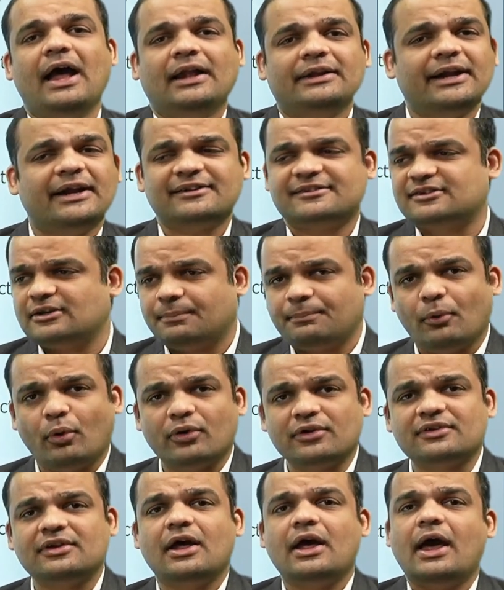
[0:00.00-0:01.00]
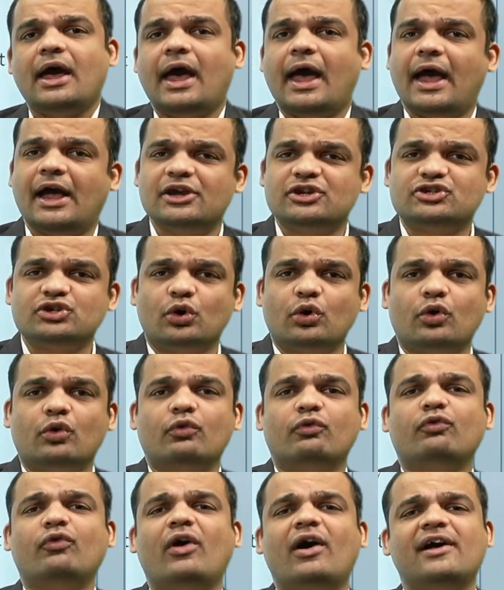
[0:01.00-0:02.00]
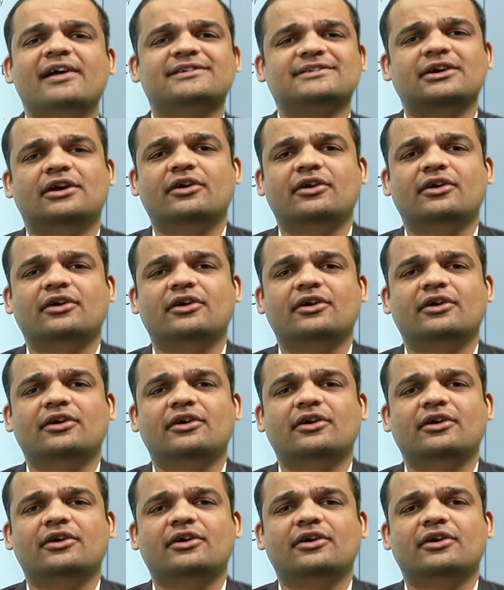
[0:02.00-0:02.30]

that supports Azure's vast